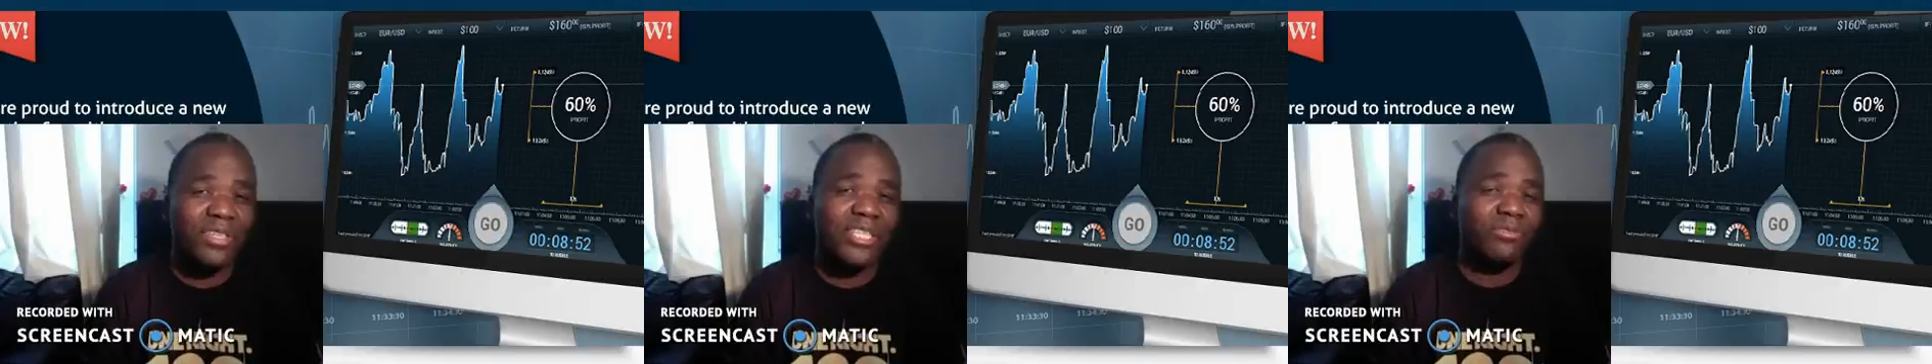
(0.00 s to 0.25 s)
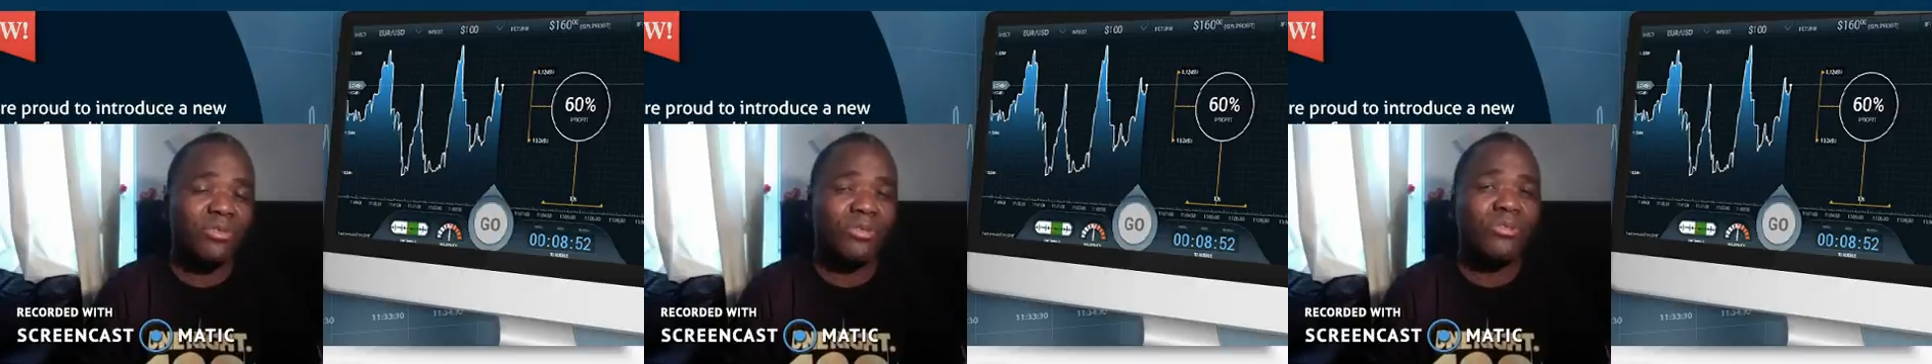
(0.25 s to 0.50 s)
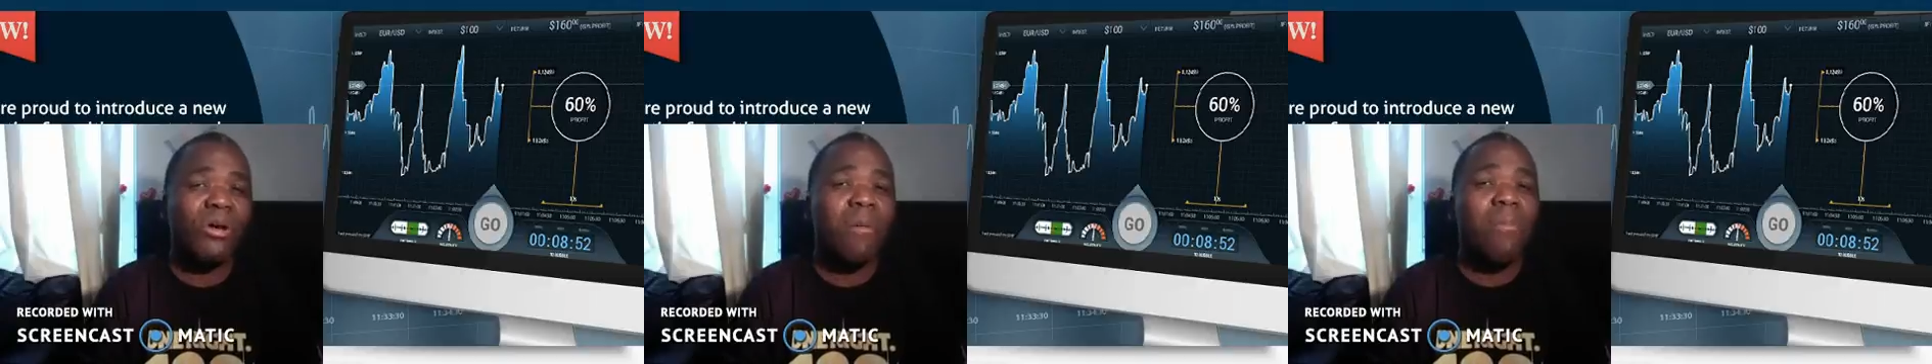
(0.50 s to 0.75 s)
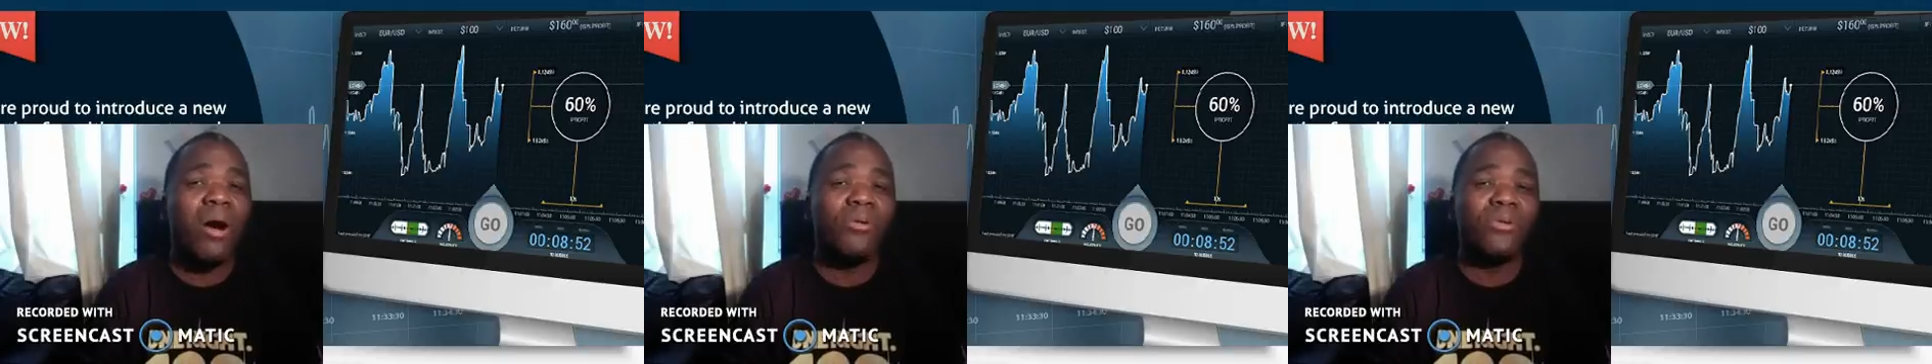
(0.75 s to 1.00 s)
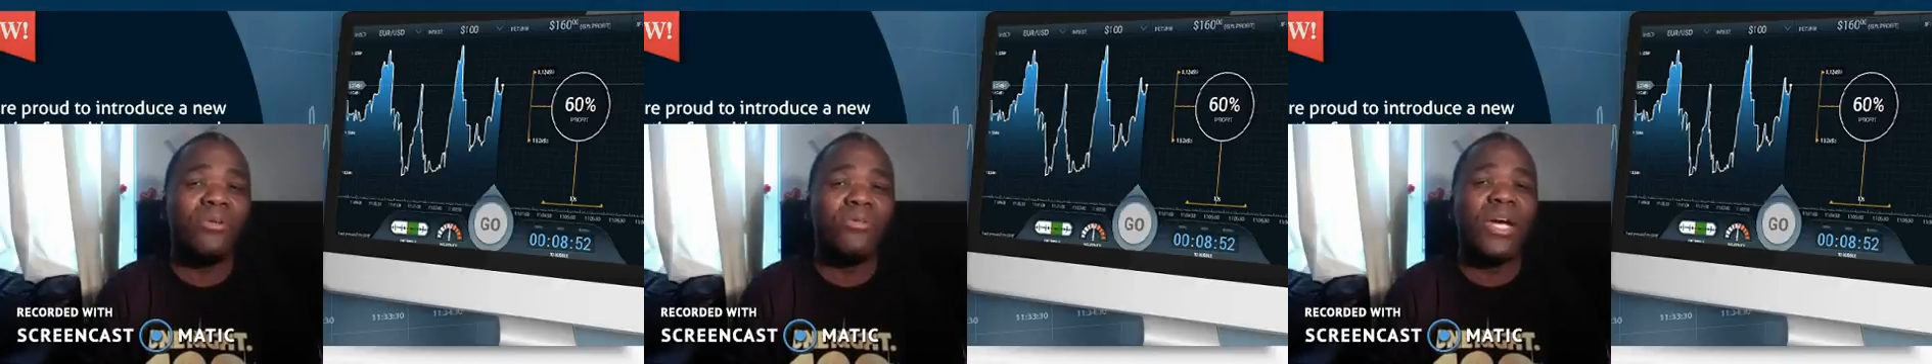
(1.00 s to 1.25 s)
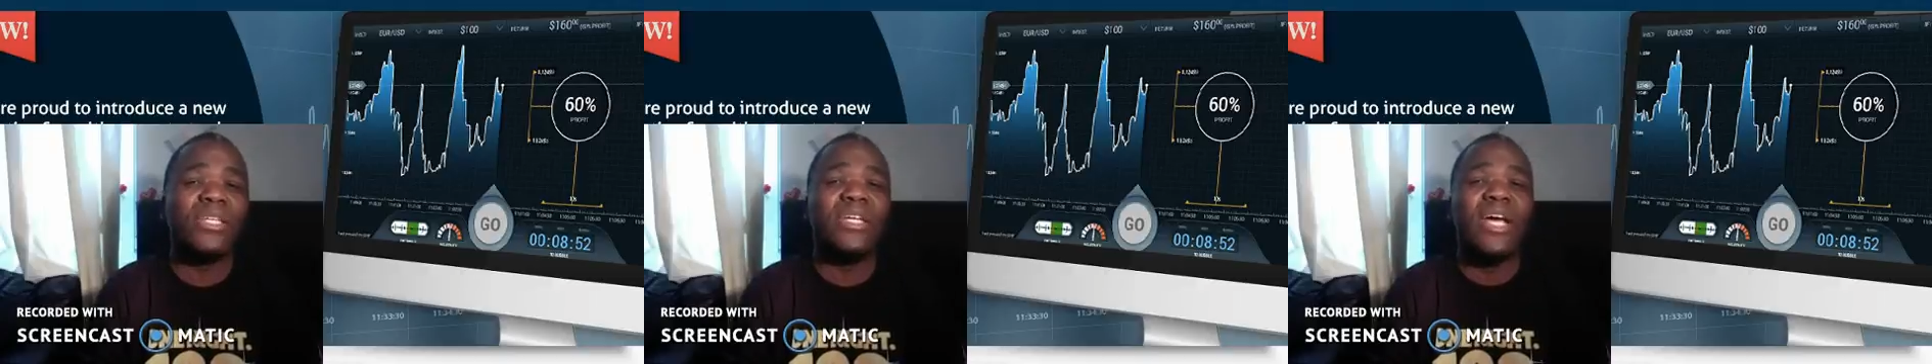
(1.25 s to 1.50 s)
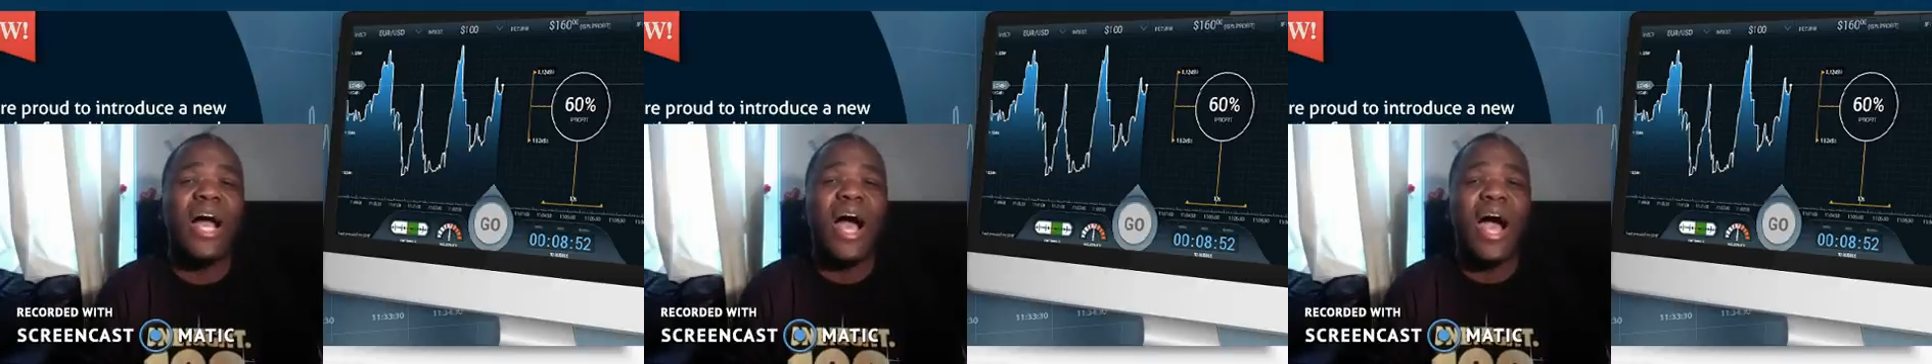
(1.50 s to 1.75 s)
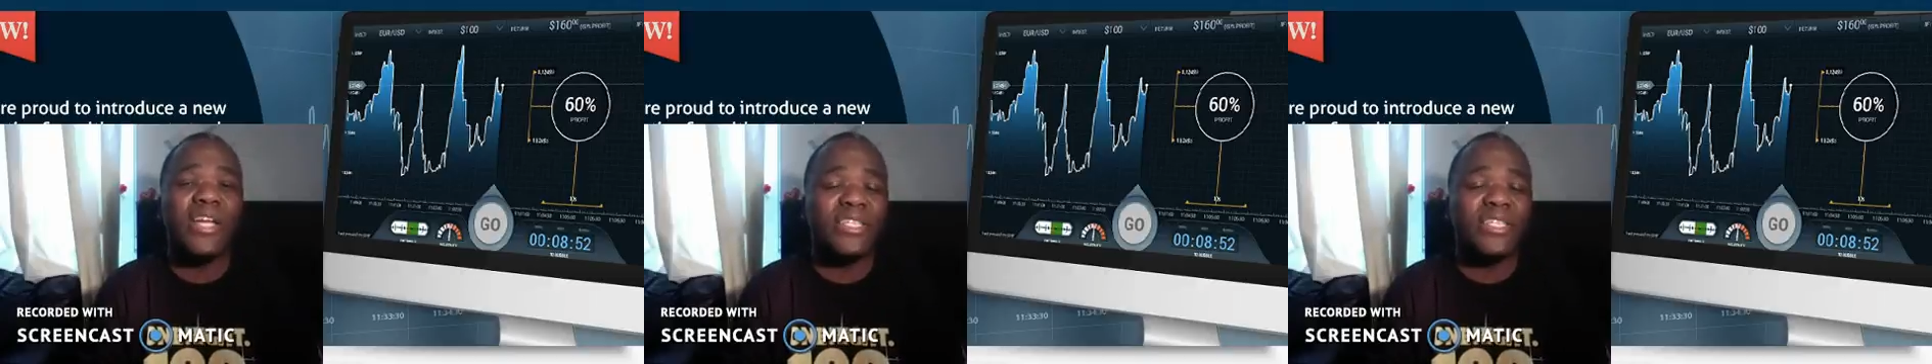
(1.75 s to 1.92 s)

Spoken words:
that I've told you about, right? I